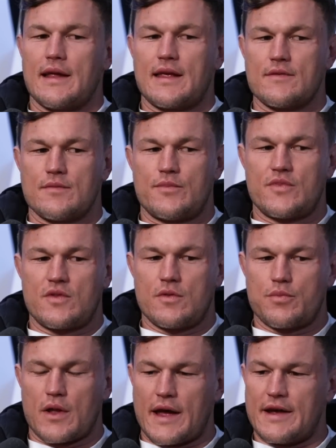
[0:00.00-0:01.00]
giving
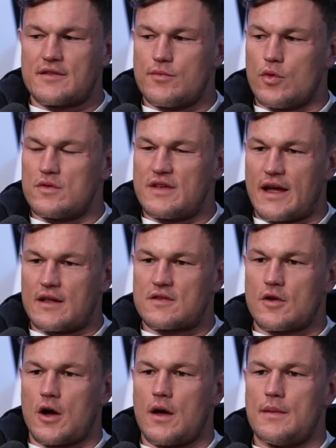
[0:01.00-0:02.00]
players more
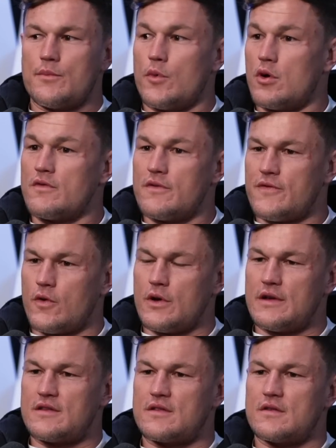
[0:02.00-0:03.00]
downtime, more of a voice,